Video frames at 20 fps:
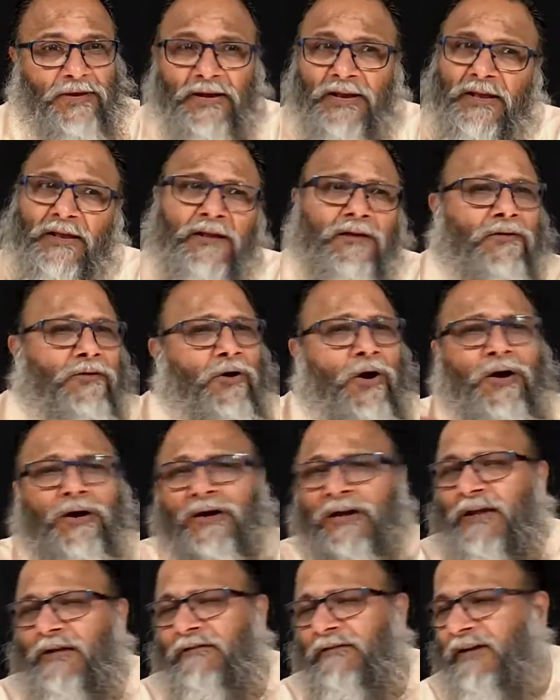Meaning,
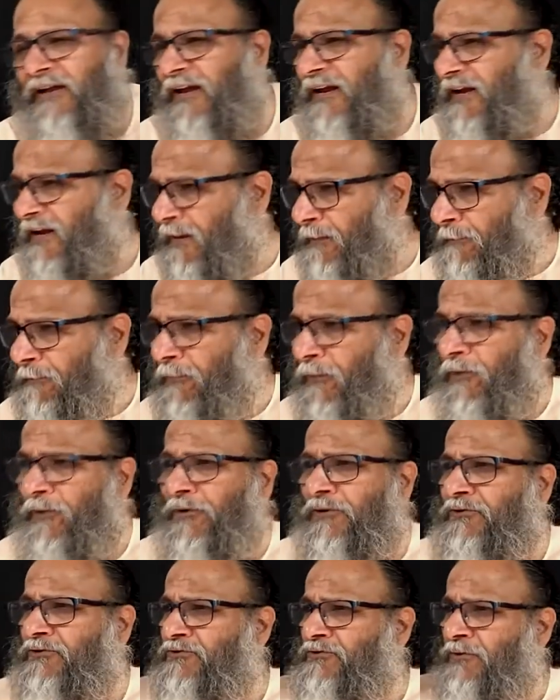not giving any
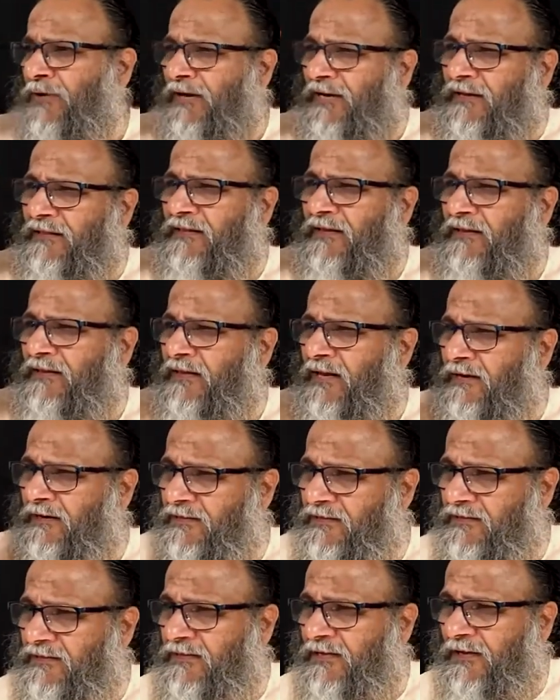importance to anything
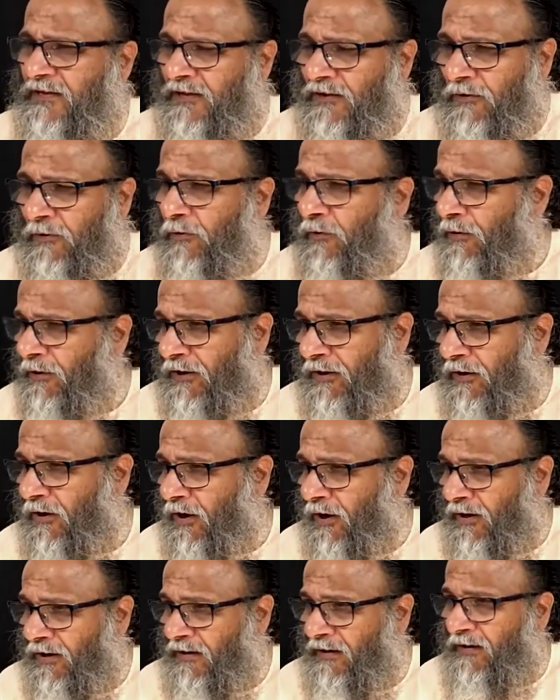that is going
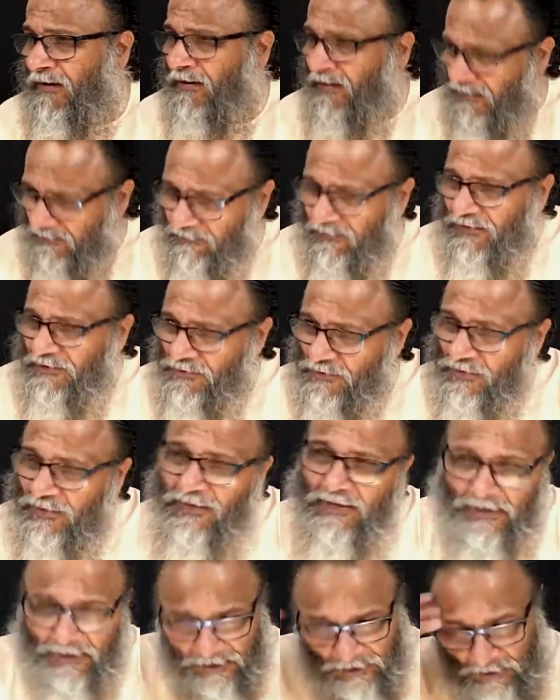on
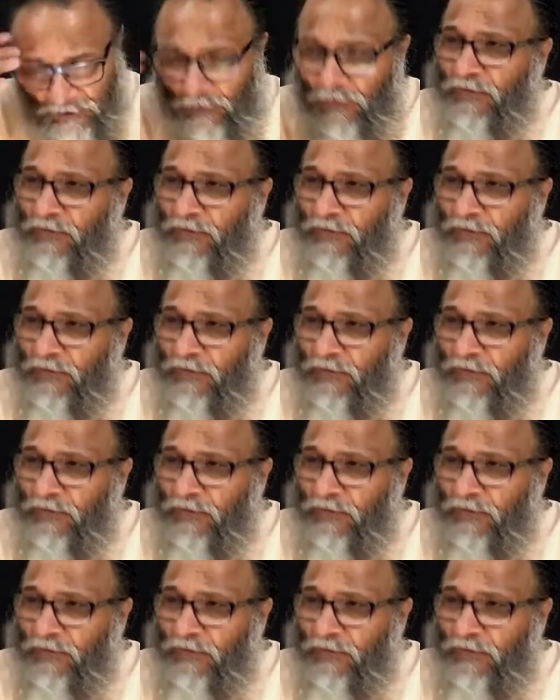Eventually,